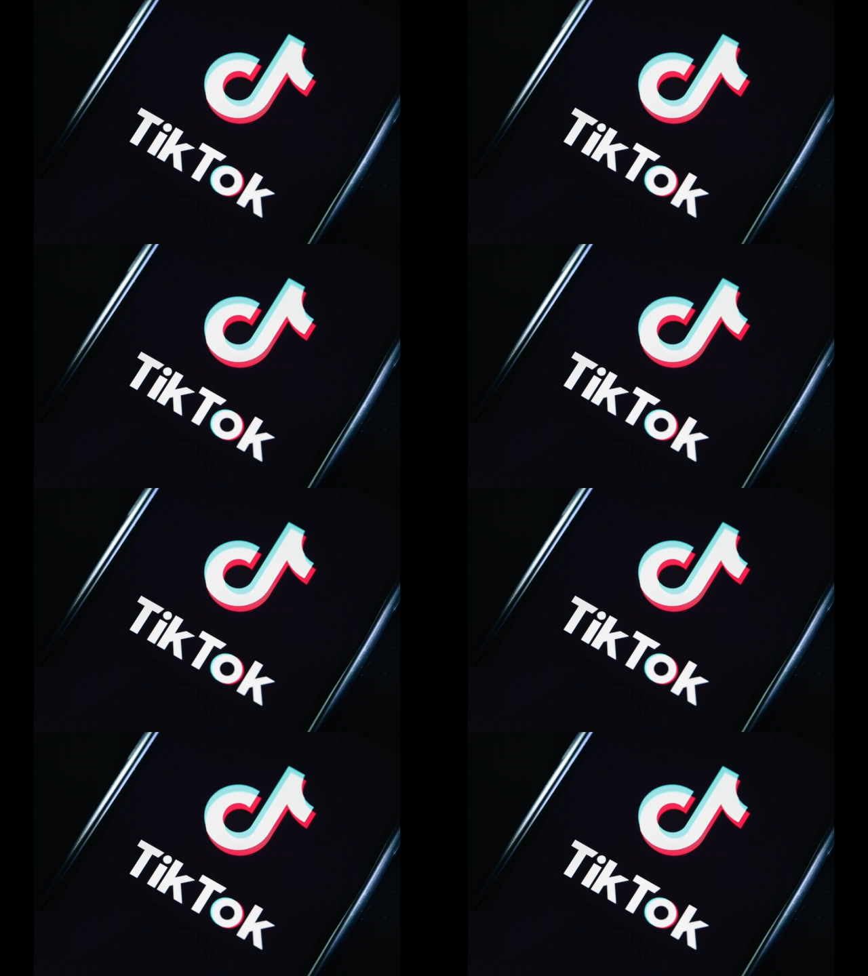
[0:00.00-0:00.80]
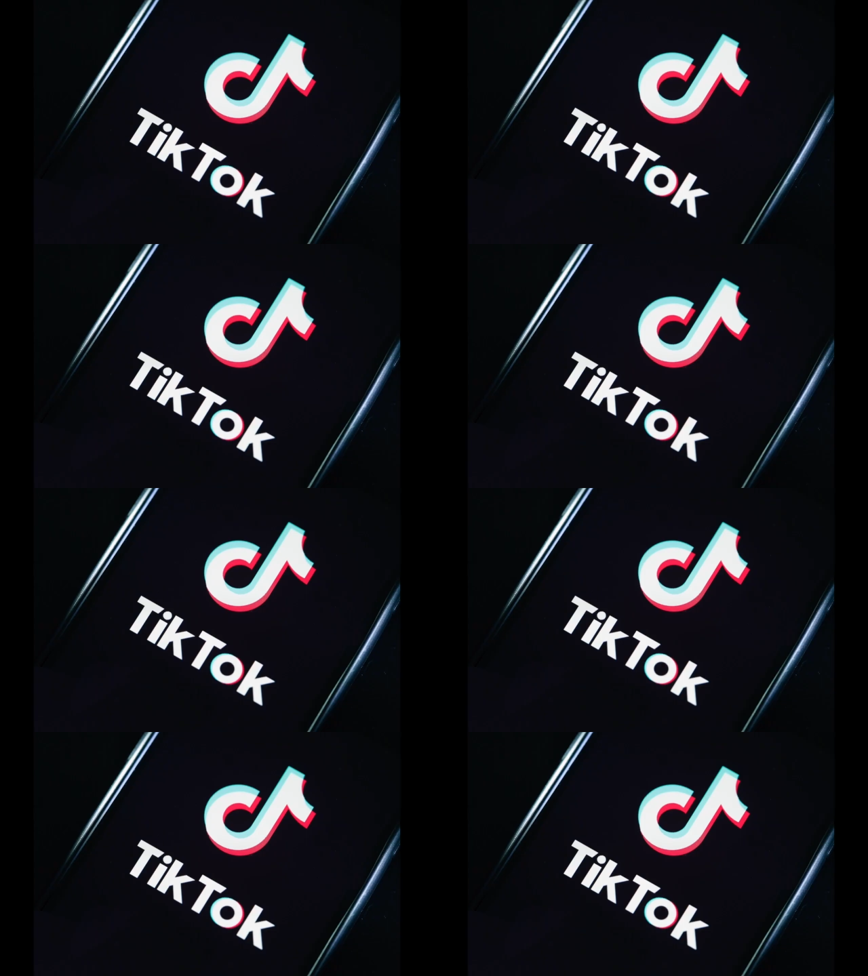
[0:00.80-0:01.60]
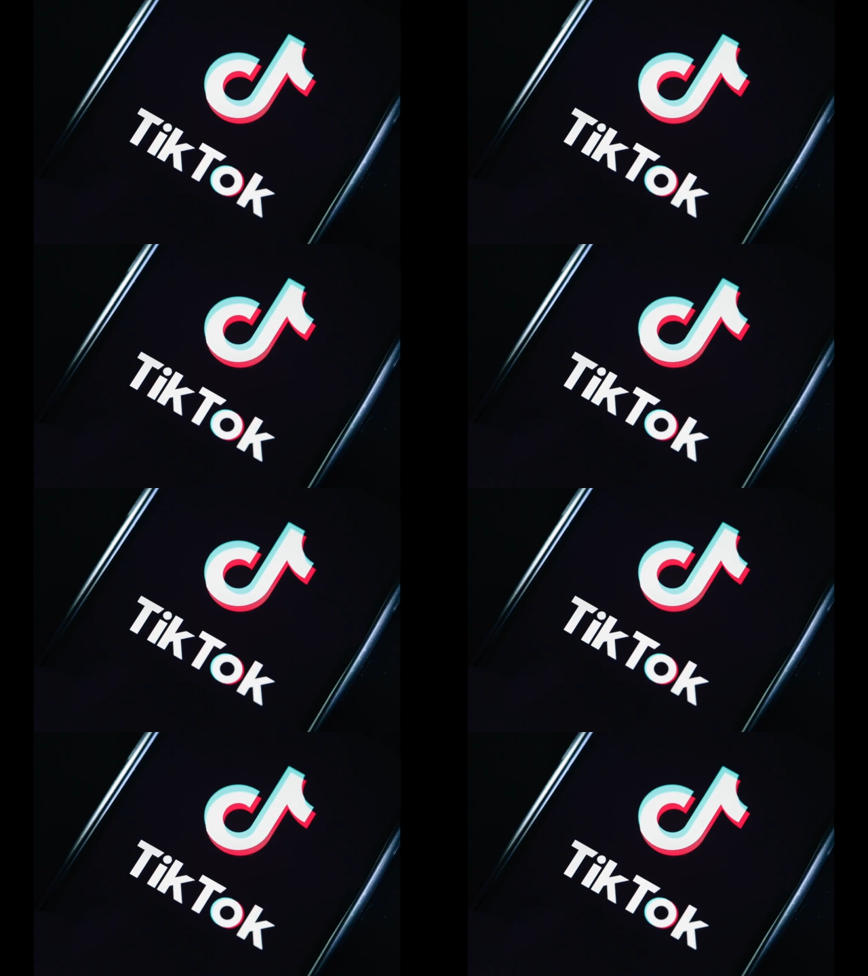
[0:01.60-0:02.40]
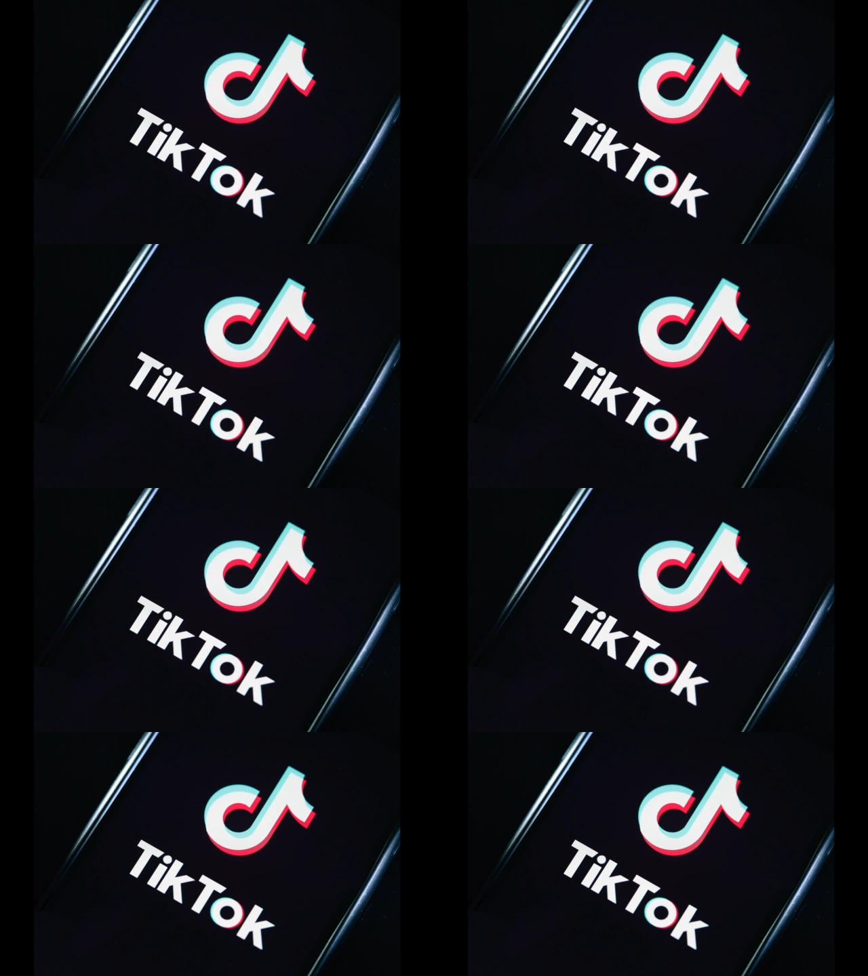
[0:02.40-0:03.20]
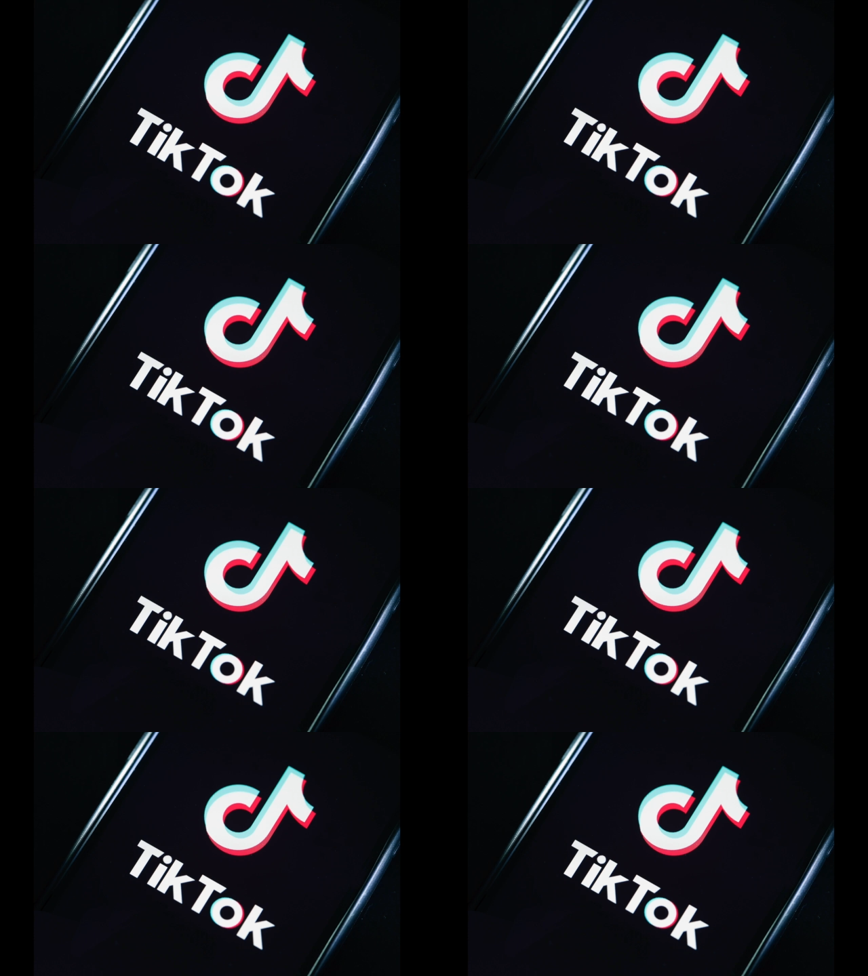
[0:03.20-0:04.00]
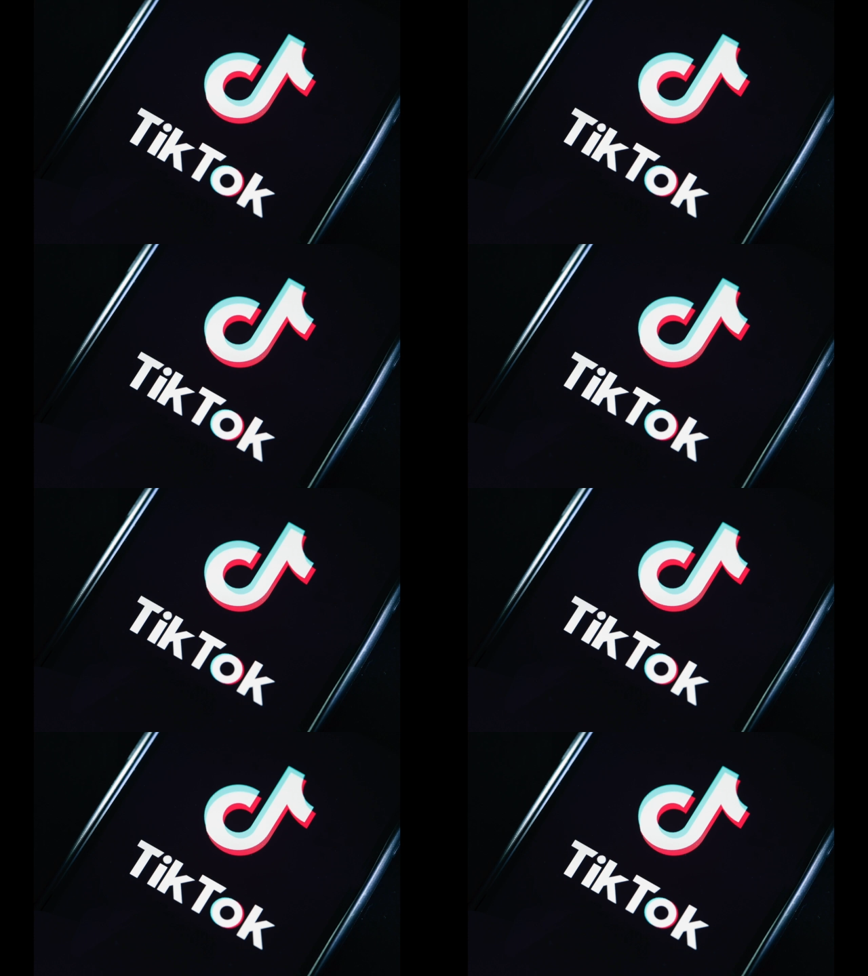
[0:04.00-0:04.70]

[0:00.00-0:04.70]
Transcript: (no speaker visible)